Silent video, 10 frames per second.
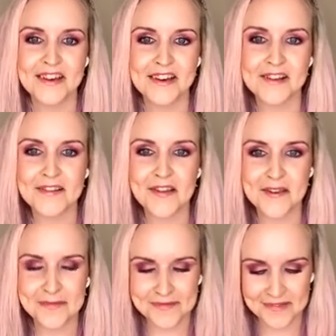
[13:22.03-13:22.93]

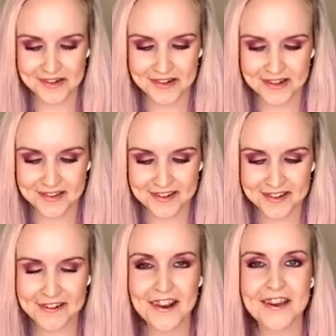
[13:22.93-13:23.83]
It's because
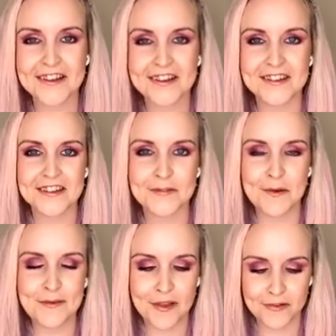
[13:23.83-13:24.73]
like
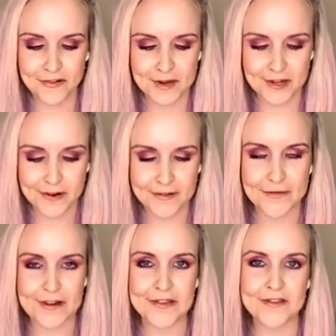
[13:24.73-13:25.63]
with social media, I
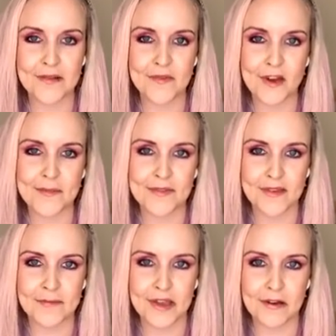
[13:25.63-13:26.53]
find that sometimes
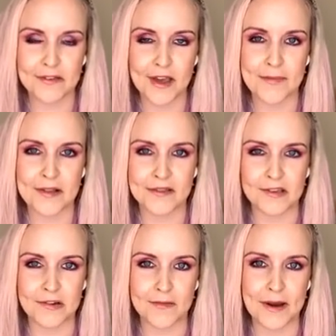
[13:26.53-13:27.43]
some girls get a bit
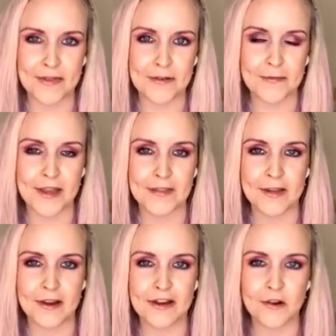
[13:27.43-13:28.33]
insecure about their feet. They're
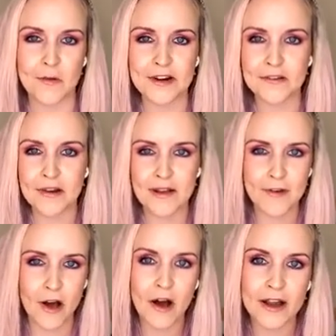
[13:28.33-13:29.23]
like, oh, I don't have a
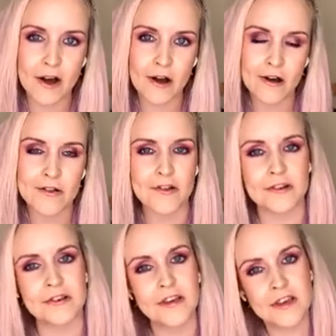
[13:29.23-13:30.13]
high arch,
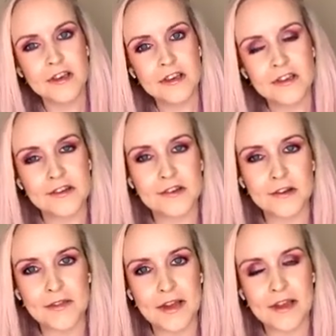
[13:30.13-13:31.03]
and
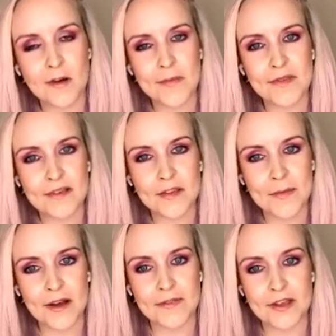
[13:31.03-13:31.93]
they obsess
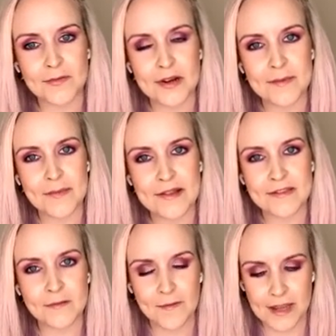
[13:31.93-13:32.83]
about these really
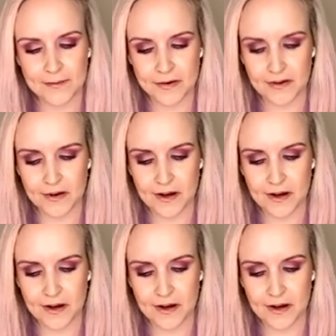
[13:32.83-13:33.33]
bendy feet. But